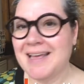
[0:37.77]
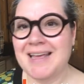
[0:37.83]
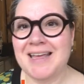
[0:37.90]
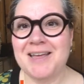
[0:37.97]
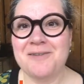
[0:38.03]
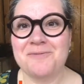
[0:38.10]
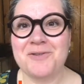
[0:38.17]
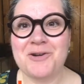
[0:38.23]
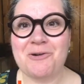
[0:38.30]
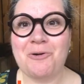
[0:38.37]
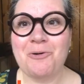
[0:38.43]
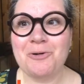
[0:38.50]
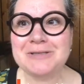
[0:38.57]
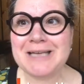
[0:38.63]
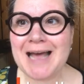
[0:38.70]
If you're
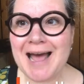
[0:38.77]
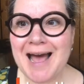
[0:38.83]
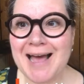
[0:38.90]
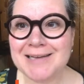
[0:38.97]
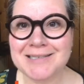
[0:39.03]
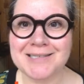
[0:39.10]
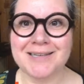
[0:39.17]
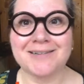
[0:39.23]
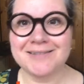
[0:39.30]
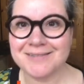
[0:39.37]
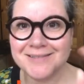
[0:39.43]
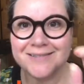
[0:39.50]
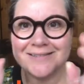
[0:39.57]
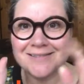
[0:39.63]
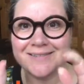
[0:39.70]
old hat,
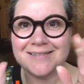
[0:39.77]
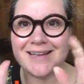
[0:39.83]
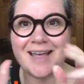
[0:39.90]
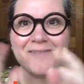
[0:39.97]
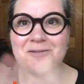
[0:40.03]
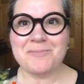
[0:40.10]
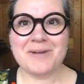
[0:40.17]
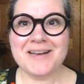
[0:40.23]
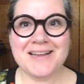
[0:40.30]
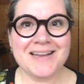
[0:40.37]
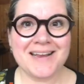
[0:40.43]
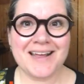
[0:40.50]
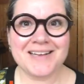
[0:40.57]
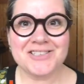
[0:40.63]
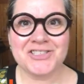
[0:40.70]

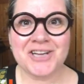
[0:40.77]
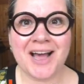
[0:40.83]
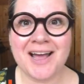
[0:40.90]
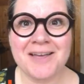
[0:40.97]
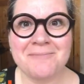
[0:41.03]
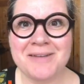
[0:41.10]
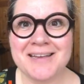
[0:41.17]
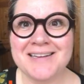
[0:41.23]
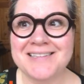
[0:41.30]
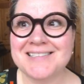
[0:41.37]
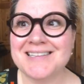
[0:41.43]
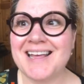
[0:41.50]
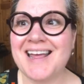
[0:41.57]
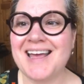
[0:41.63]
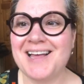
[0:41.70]
everybody chime in,
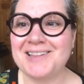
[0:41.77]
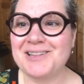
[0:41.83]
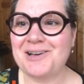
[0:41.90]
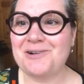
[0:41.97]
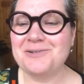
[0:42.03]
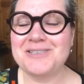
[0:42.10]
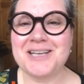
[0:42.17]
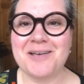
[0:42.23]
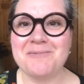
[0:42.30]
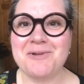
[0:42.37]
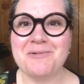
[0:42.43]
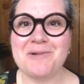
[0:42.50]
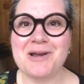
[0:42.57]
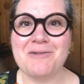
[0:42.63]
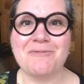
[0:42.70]
say hello, tell me
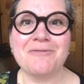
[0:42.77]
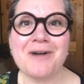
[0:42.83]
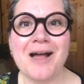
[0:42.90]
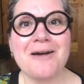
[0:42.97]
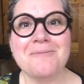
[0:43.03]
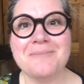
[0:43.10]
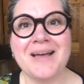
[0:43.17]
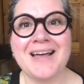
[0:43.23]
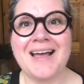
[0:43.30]
where you're from.